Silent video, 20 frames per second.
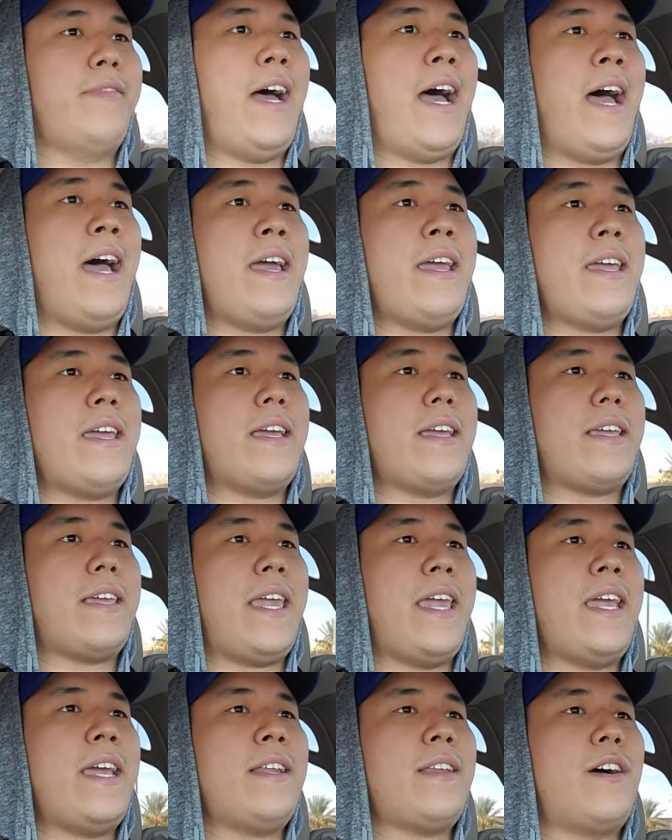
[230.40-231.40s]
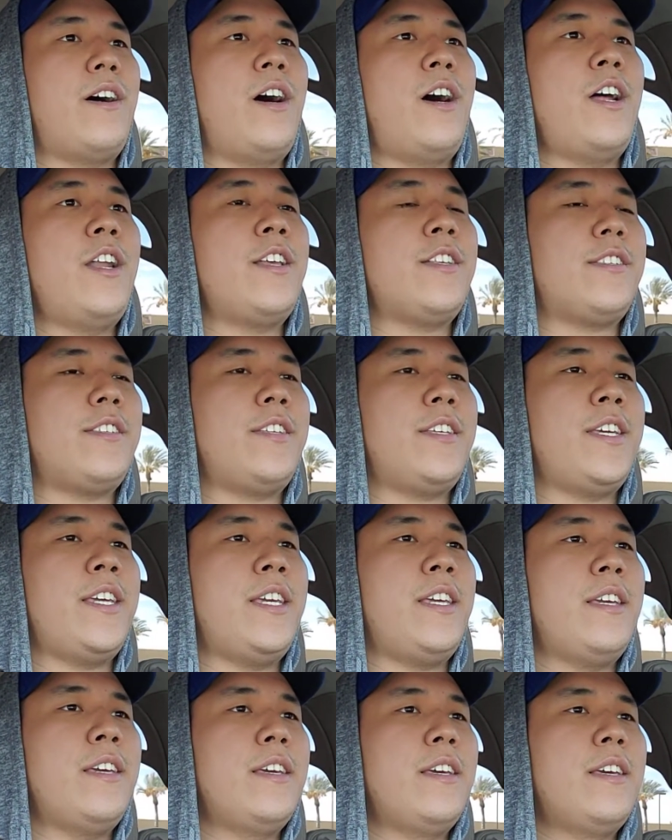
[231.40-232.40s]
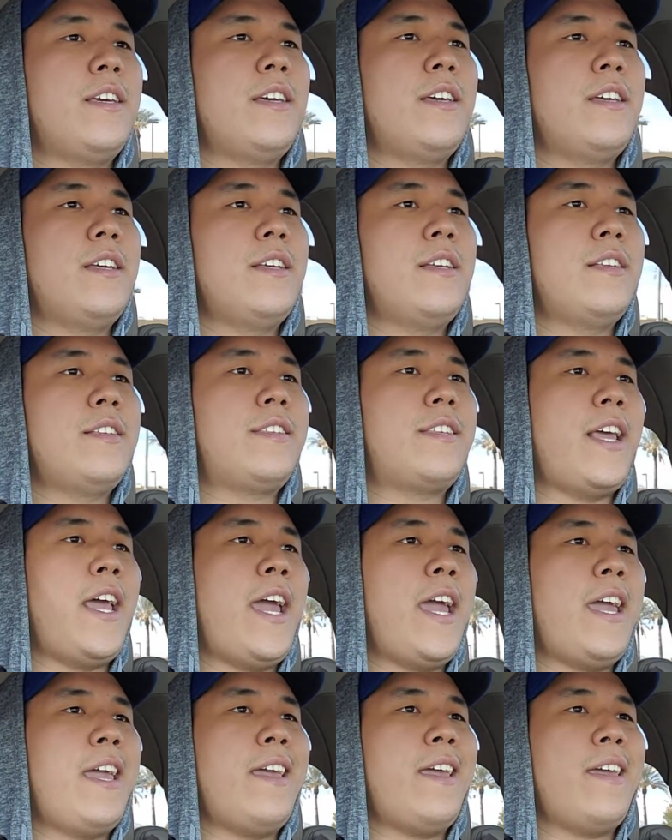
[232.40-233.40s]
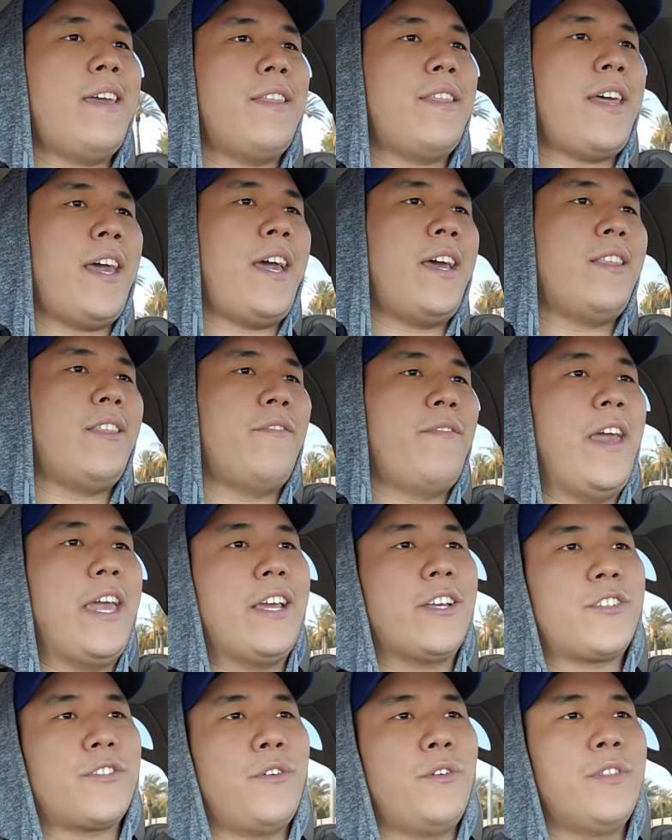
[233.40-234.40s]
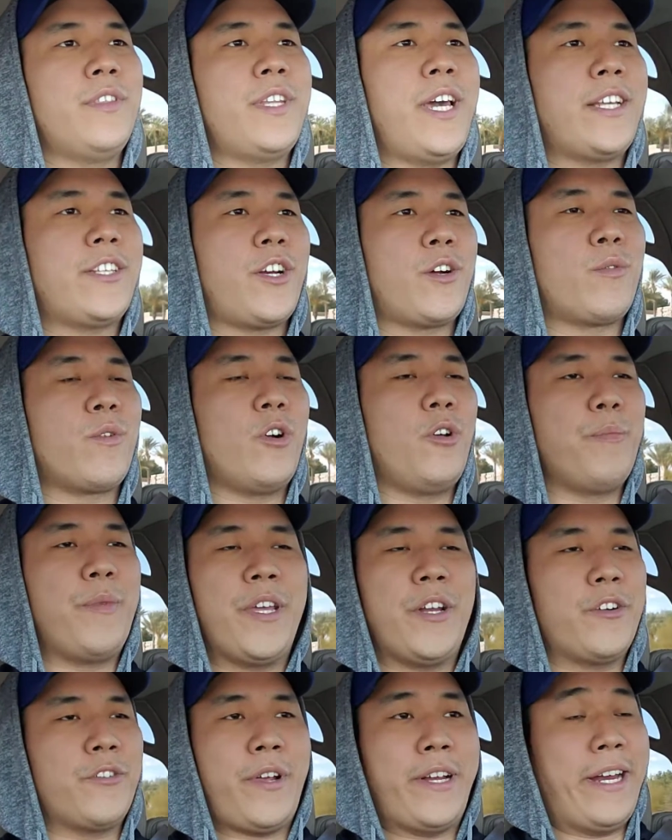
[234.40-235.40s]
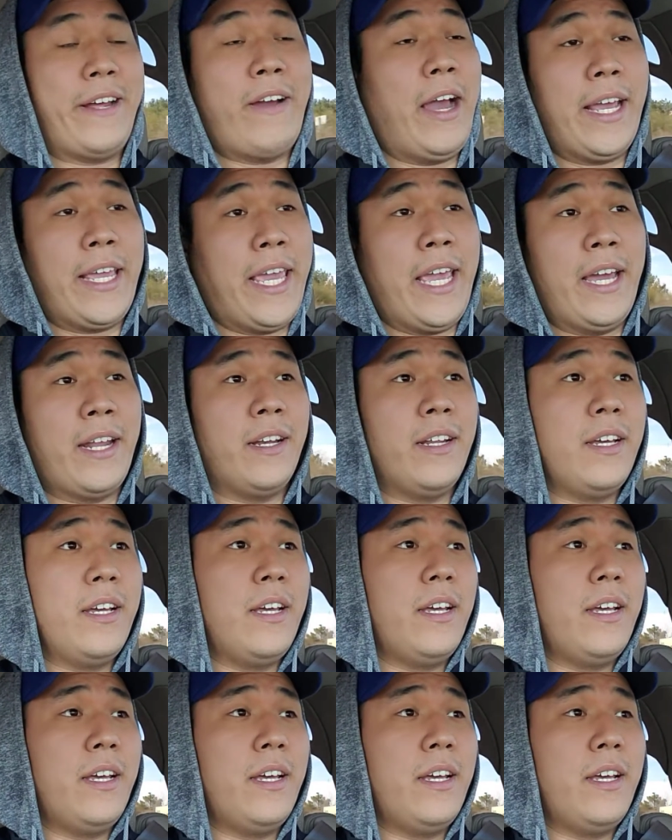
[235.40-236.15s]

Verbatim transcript: I can't honestly say that the Vegas Golden Knights are world beaters right now. I can't.